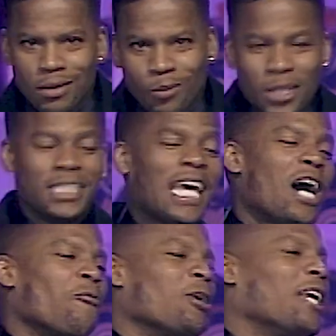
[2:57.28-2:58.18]
We stay
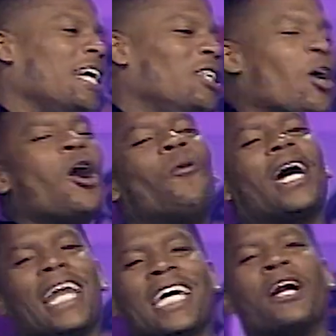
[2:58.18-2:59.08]
out real late knowing we
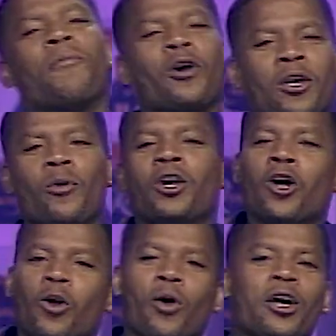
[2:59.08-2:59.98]
gotta get up early morning to
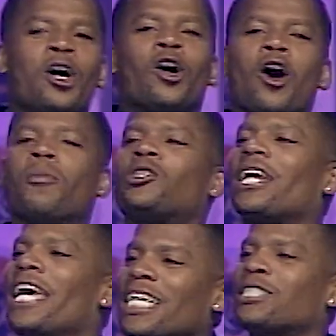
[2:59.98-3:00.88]
go to work, go home and try
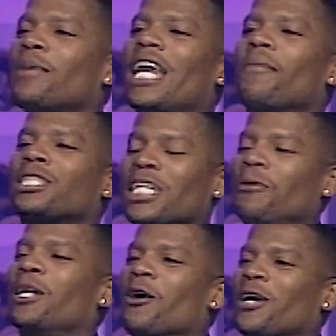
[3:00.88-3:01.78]
to estimate how much
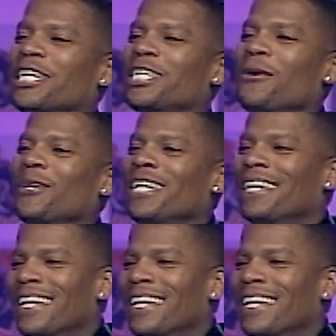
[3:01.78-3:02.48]
sleep we gonna get, don't we?